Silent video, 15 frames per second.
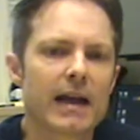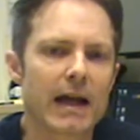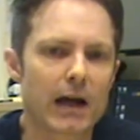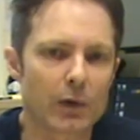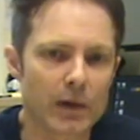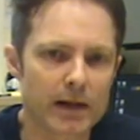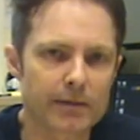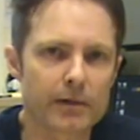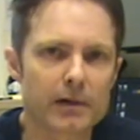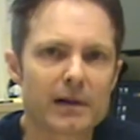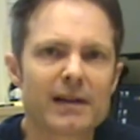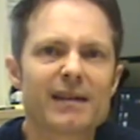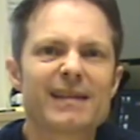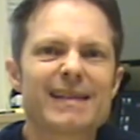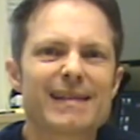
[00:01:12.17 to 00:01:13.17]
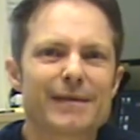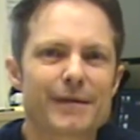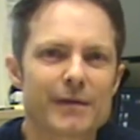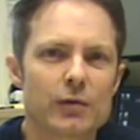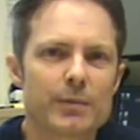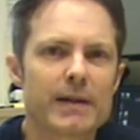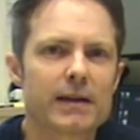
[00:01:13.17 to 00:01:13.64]
However,
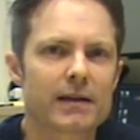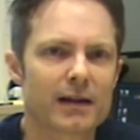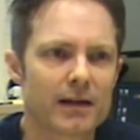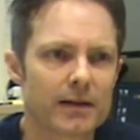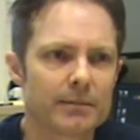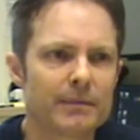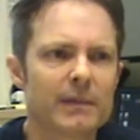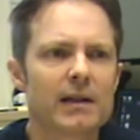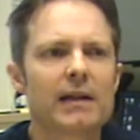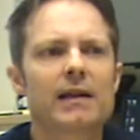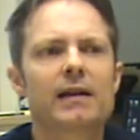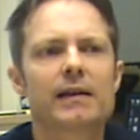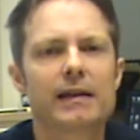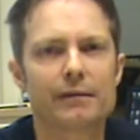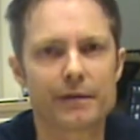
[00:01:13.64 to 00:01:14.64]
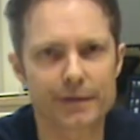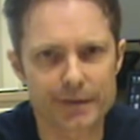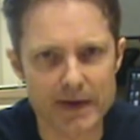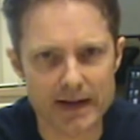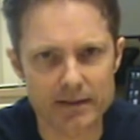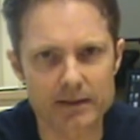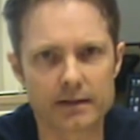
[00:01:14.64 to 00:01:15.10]
if you become
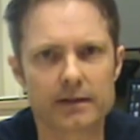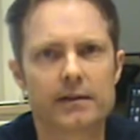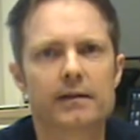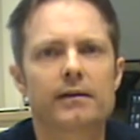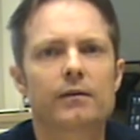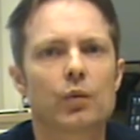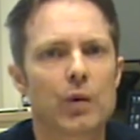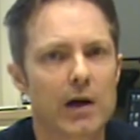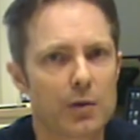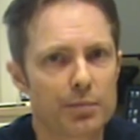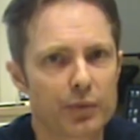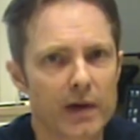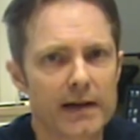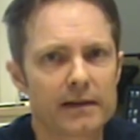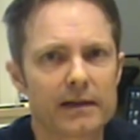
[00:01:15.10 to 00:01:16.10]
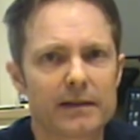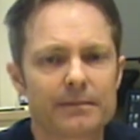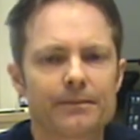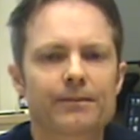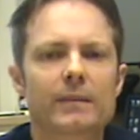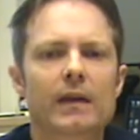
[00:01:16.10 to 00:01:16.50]
infected while pregnant,